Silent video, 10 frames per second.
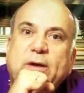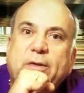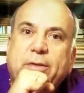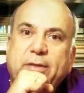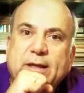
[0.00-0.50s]

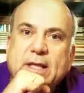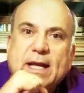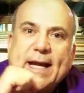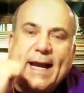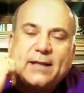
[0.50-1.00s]
Well, the thing
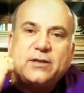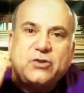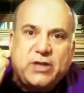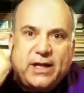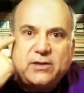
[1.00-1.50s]
that I had to
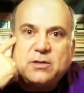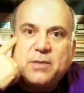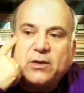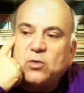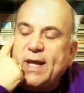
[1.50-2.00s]
change in
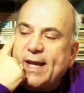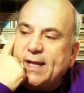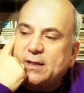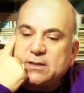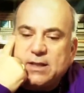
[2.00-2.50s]
my own
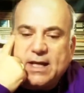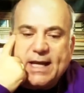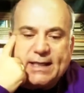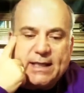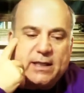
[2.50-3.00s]
head is the
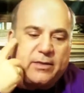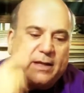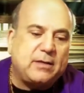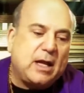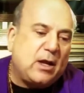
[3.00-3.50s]
idea
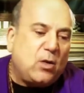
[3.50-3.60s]
that